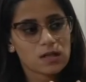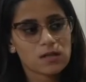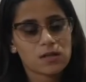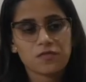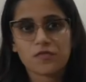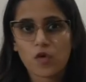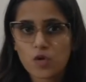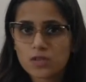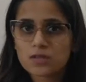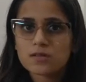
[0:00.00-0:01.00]
The
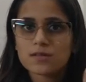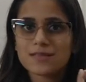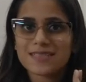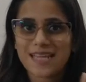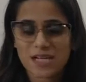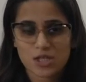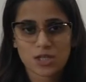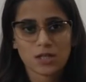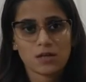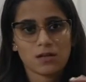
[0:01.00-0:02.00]
fourth
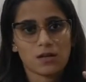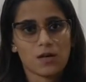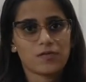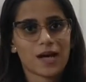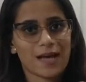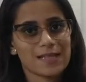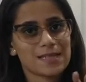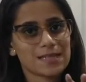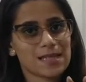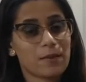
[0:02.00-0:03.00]
section of the IELTS
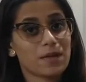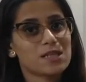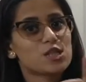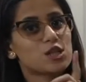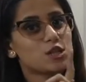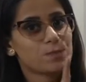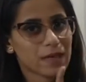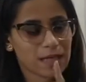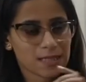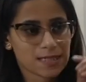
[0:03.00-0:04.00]
exam is your
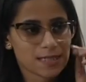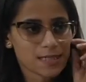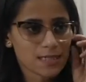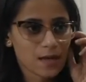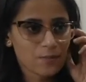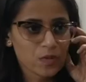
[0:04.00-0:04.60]
speaking test.